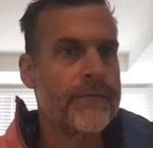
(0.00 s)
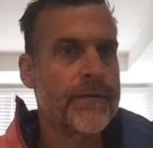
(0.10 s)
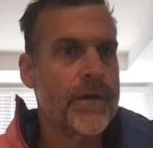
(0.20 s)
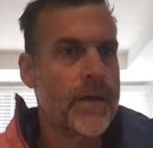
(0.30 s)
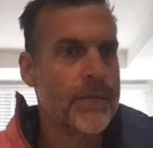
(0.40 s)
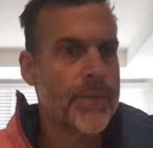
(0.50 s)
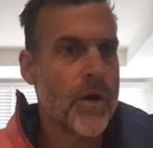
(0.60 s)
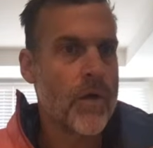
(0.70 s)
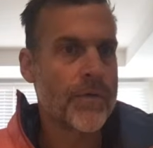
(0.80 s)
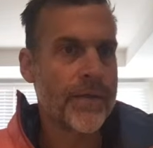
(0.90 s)
I'm going
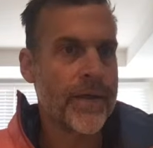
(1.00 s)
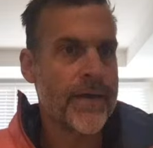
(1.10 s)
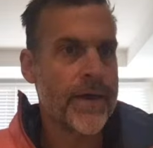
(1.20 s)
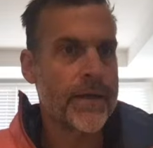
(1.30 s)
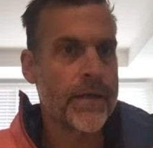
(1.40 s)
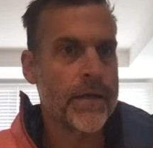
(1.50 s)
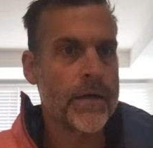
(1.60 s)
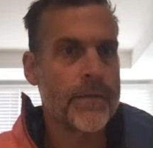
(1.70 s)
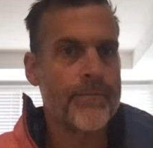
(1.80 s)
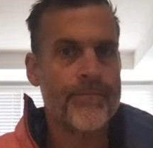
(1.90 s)
to overlay that here.